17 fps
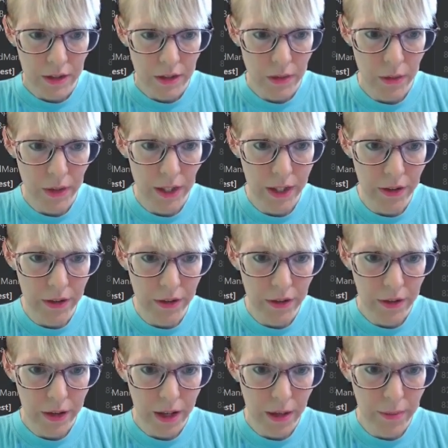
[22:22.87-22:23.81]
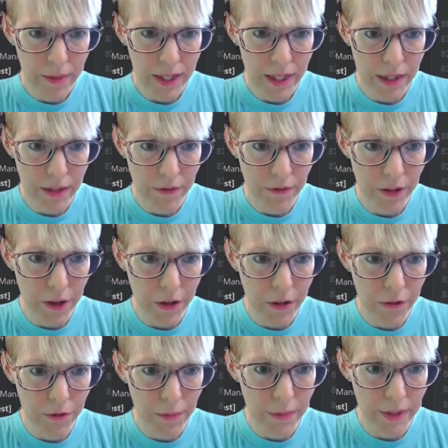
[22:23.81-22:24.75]
So here, I'm getting the
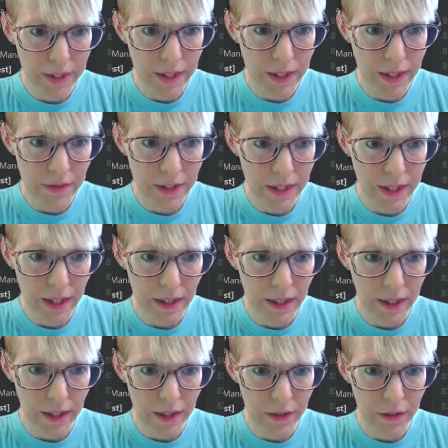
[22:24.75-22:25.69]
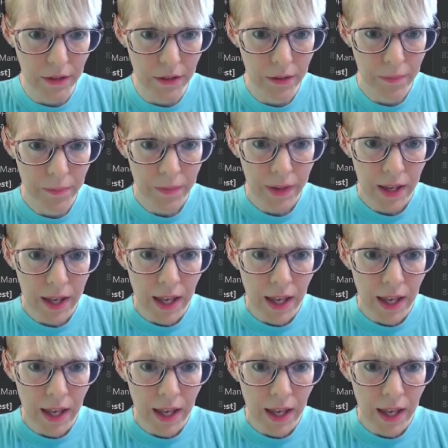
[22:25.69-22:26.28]
flow from the save state handle,